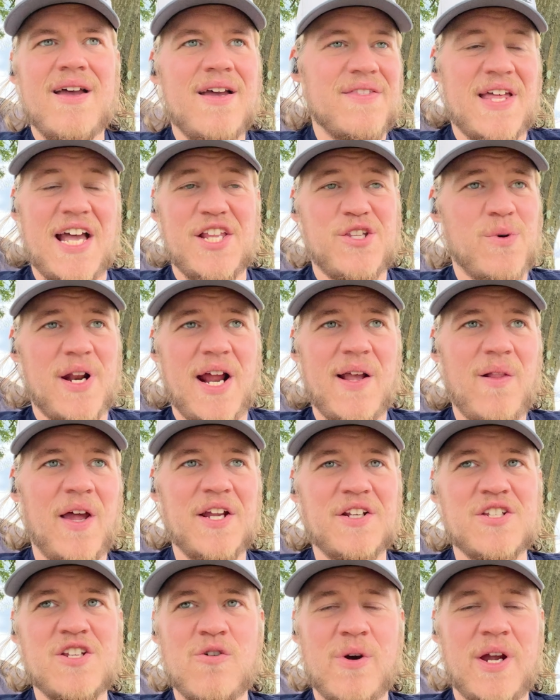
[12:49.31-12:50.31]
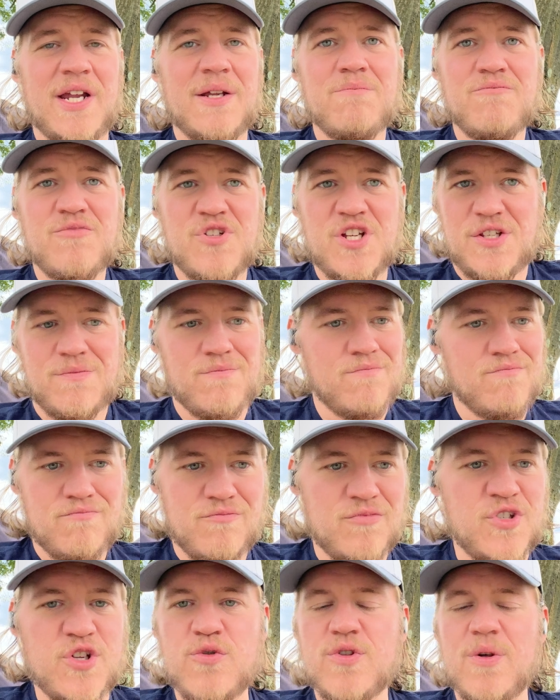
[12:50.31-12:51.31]
That's what I like doing. Just
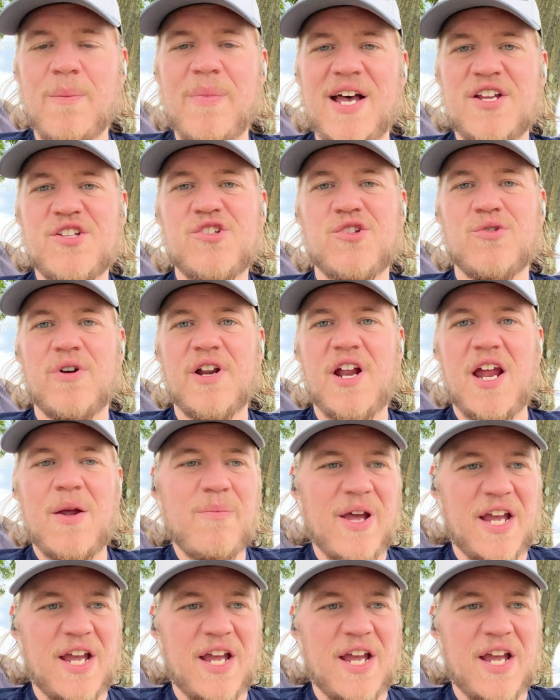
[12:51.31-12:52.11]
do the best 3,